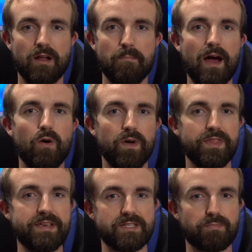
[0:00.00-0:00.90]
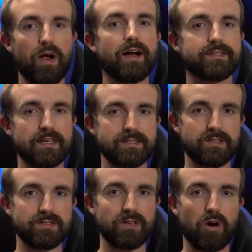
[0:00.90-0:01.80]
about what these
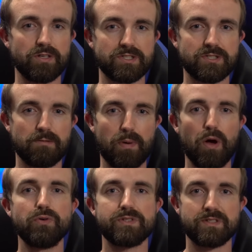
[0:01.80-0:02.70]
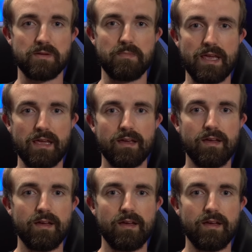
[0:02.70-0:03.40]
processors are supposed to be.